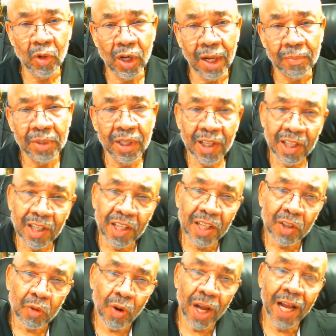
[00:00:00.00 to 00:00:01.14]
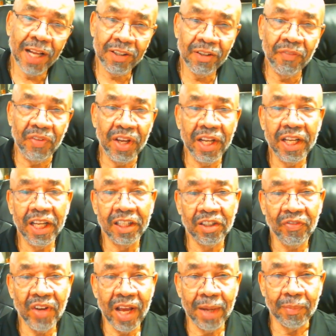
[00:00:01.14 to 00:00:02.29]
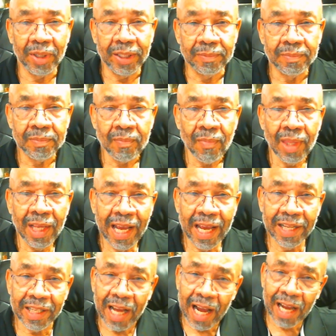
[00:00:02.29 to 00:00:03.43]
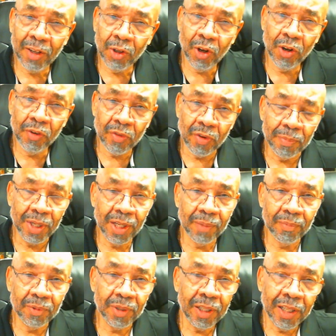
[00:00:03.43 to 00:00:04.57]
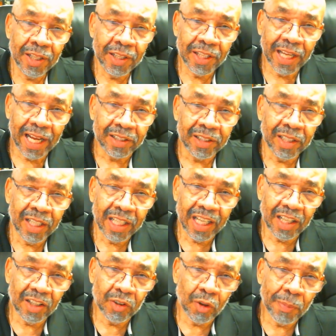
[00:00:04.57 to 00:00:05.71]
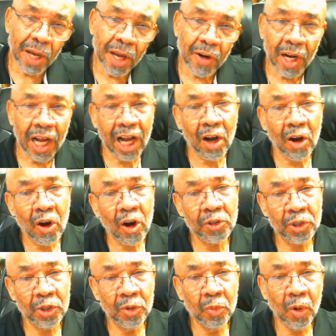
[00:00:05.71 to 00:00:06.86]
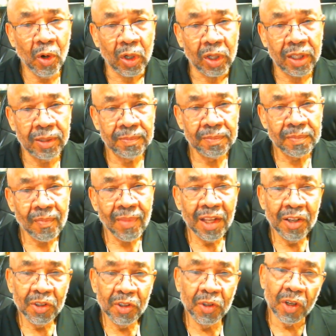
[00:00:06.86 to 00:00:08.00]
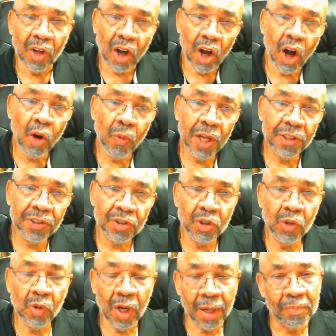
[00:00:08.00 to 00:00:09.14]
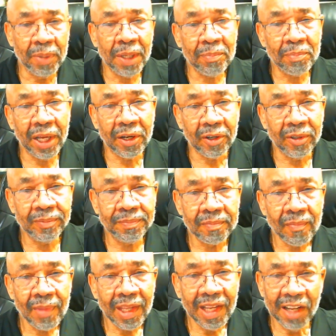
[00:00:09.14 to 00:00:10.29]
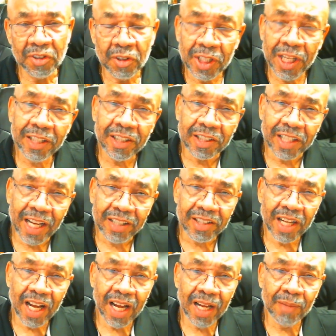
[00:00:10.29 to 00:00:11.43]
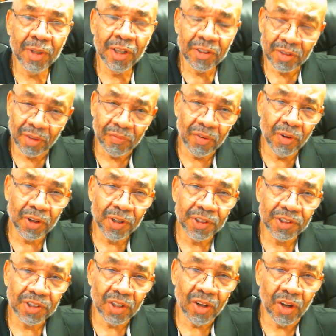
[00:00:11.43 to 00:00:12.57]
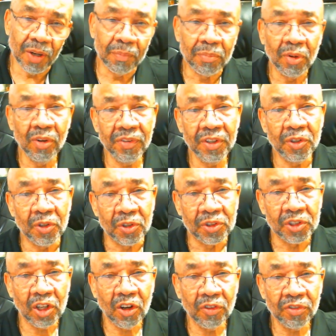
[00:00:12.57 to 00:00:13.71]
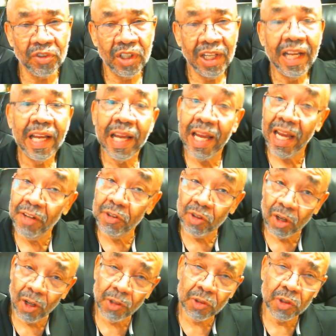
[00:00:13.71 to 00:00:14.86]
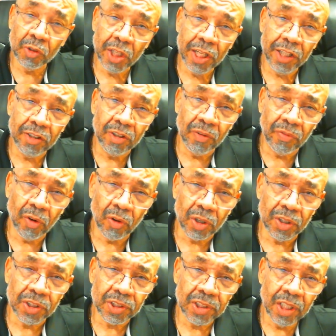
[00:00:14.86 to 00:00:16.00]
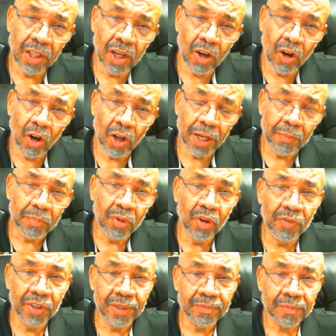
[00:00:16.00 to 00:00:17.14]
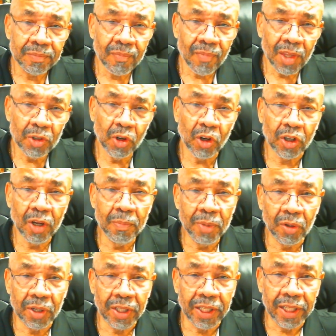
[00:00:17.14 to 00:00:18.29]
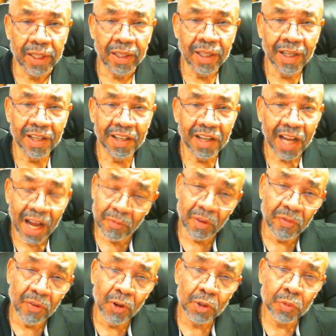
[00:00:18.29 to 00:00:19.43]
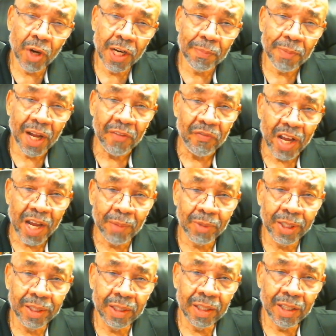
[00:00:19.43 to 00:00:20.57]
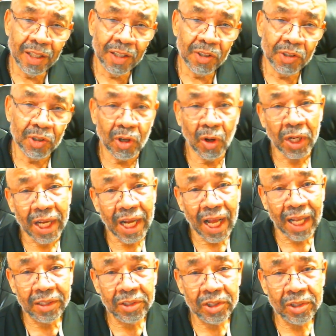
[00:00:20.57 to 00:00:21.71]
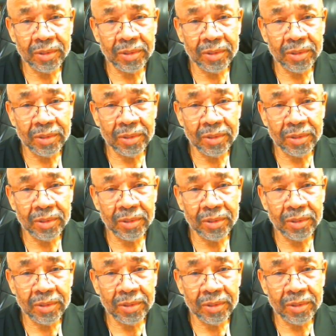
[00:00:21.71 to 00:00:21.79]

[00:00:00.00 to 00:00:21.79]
up, trying to feed his family. And I learned from him that no matter how hard you work, you can always do a bit better, and you need to take time to focus on improving yourself, and you also need to focus on improving your community. I'm the first one in my family to go to college,